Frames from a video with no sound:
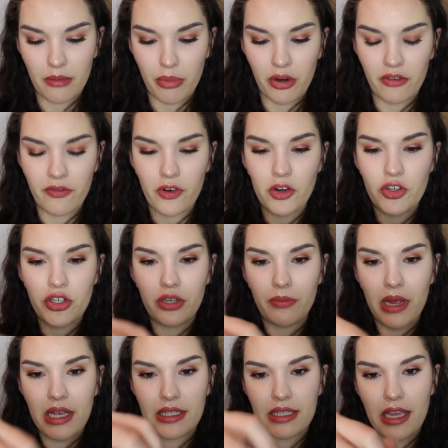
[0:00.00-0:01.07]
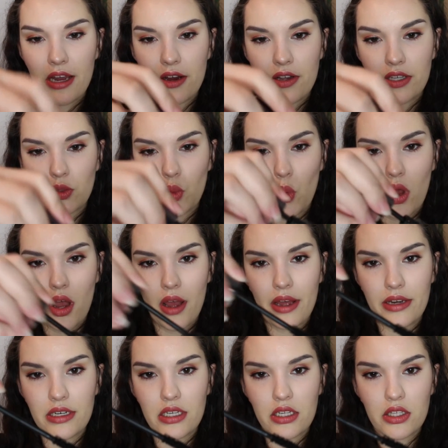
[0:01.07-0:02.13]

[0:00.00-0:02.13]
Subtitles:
Perversion mascara's wand